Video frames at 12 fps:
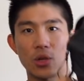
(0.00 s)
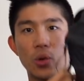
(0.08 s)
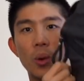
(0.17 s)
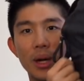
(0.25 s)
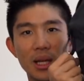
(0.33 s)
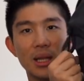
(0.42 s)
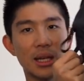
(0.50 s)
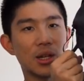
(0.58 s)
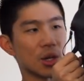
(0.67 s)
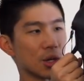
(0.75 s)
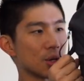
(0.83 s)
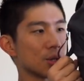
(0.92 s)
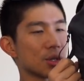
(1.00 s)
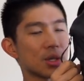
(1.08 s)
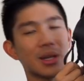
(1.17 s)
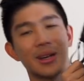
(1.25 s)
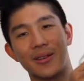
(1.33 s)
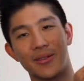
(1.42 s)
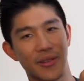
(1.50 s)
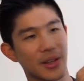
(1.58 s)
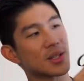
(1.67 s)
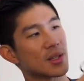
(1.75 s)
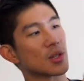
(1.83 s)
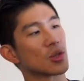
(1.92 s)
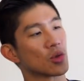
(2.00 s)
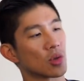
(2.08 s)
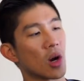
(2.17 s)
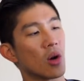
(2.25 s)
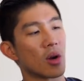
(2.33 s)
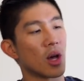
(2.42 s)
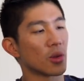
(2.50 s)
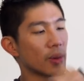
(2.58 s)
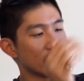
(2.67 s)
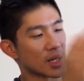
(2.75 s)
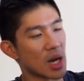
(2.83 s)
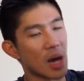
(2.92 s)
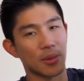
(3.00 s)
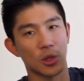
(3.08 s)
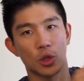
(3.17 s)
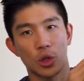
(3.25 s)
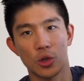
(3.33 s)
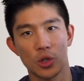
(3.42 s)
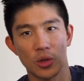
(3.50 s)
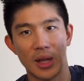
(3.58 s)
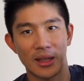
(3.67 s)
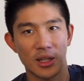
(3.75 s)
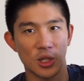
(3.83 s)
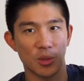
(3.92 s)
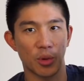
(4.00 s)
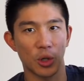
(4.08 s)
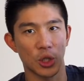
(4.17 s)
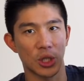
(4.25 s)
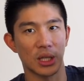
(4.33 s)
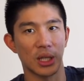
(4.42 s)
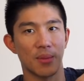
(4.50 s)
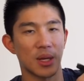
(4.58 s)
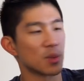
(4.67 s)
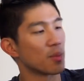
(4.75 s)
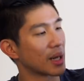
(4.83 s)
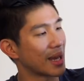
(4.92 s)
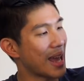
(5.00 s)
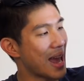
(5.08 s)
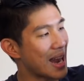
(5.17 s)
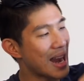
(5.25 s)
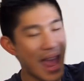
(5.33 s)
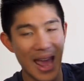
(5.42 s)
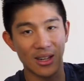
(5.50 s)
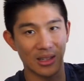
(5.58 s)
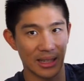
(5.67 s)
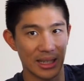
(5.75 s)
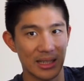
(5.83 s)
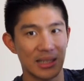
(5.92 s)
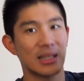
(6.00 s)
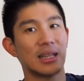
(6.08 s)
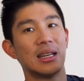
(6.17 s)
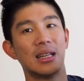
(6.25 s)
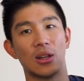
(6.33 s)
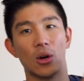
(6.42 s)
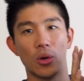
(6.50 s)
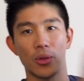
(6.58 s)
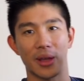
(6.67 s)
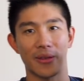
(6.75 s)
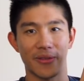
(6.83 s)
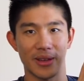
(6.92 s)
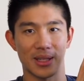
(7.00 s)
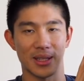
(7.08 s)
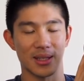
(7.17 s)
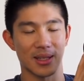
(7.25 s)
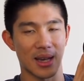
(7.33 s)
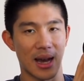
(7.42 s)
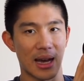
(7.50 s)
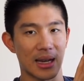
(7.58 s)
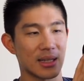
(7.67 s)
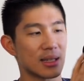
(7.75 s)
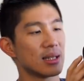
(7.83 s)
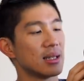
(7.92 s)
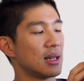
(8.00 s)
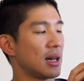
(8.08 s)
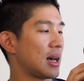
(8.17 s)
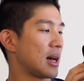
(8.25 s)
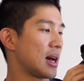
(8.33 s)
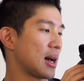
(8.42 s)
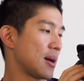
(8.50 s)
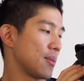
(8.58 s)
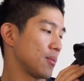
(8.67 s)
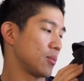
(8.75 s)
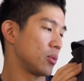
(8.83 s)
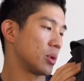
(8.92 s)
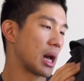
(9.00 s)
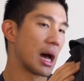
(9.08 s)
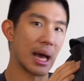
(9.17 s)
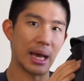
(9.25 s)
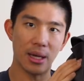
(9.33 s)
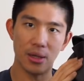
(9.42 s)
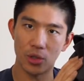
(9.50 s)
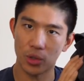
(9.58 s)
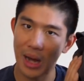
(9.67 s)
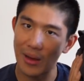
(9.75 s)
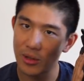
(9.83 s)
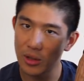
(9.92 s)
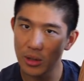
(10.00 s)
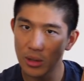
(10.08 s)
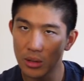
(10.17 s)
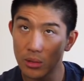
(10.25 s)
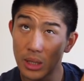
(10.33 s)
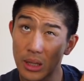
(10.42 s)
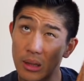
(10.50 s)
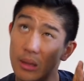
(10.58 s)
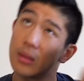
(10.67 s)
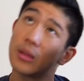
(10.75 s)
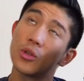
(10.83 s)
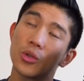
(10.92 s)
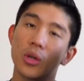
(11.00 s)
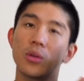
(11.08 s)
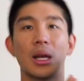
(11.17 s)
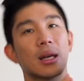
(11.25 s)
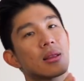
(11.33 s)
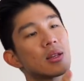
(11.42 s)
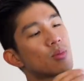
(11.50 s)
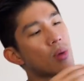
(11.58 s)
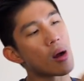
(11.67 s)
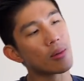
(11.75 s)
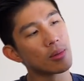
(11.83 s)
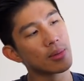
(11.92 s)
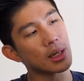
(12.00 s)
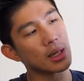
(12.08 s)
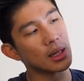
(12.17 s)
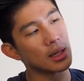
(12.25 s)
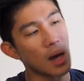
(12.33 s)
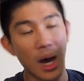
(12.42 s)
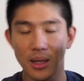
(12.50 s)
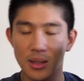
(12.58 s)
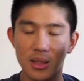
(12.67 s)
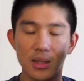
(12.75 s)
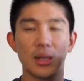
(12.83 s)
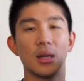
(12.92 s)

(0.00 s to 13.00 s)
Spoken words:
20 liters fits this drone all the way to the top. This shows you that this is pushed to the limits, but can handle it. The whole thing fits inside. Would I travel with the drone like this? Probably not.